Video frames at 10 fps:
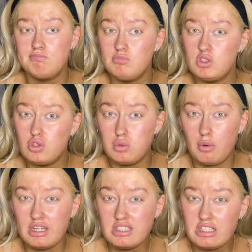
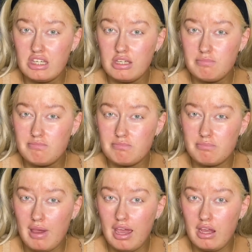20
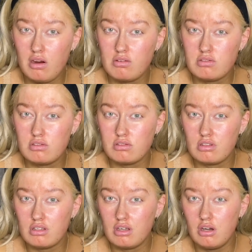pairs
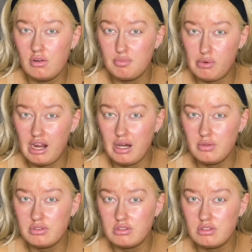of
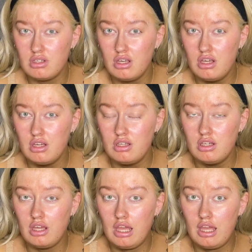brows
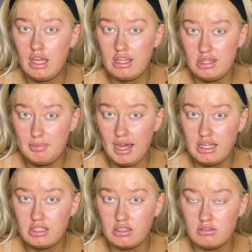in the pack.
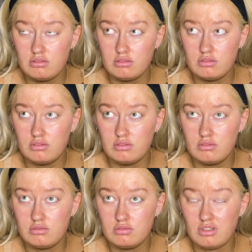
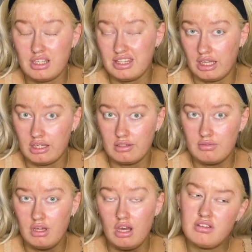I think
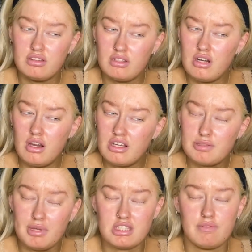they're not
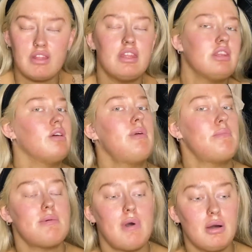expensive. I think they're maybe
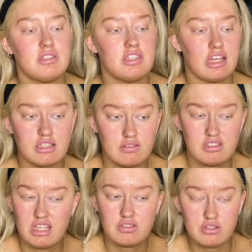about £6
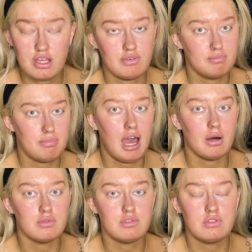or
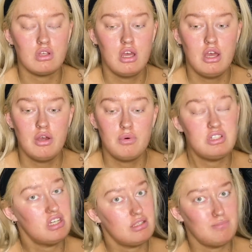£7, which
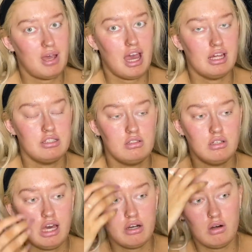isn't bad
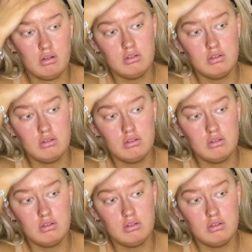at all,